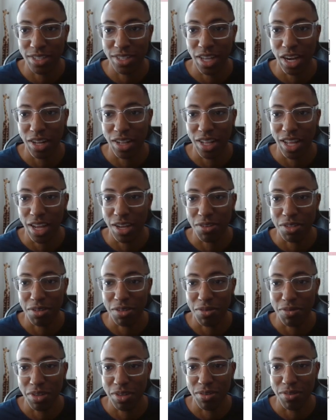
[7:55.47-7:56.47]
of the house
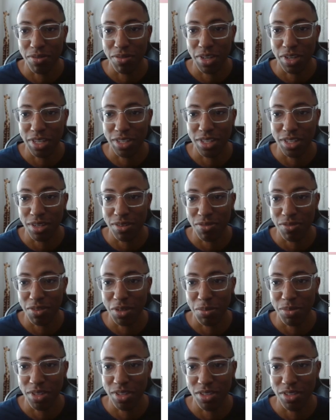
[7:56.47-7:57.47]
if you're facing
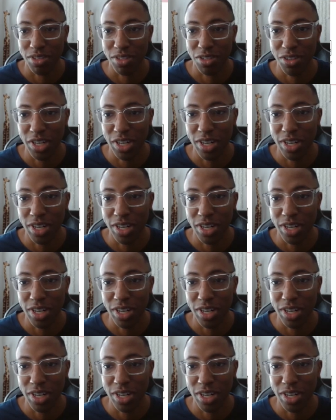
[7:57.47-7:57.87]
from the street.